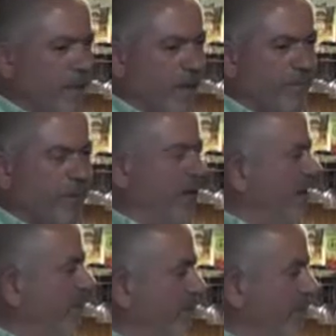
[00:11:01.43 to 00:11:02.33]
make money
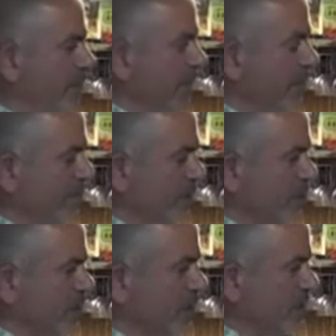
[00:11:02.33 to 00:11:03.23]
out of making people
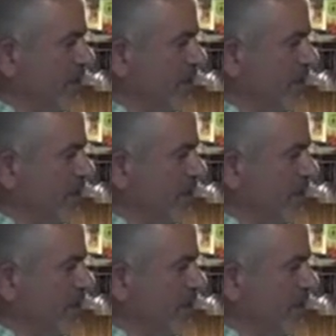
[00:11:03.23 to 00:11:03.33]
sick.